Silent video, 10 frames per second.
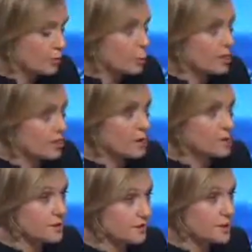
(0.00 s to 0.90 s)
we'll come to
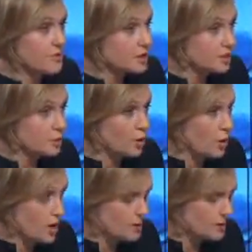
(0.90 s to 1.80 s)
those initiatives in just one
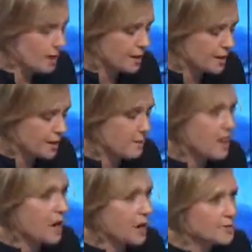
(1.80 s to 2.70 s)
moment, but um,
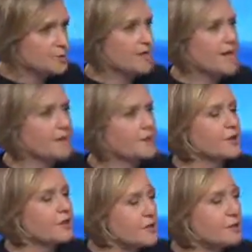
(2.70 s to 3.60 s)
are you saying
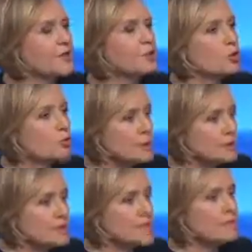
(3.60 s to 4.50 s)
that individual
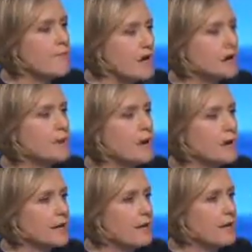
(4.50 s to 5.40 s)
promises made
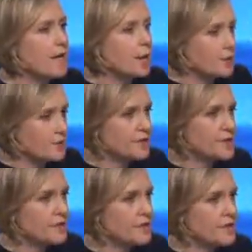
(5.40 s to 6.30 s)
by an
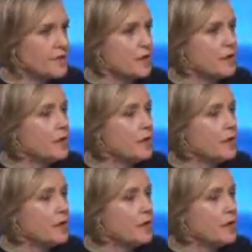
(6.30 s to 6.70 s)
opposition leader